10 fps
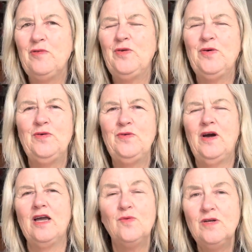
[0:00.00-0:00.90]

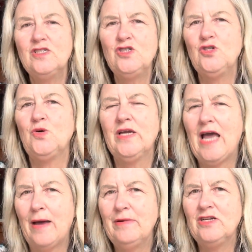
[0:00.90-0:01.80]
I always enjoy
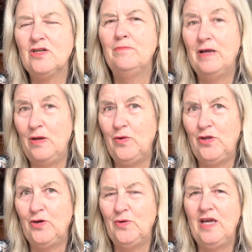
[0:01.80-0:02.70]
coming to be with
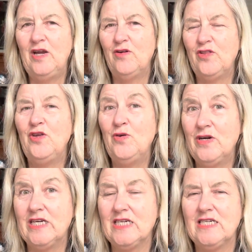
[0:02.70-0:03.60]
you here at the
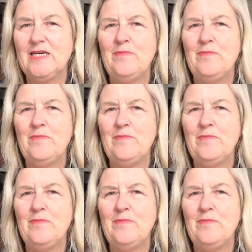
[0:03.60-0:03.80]
unit.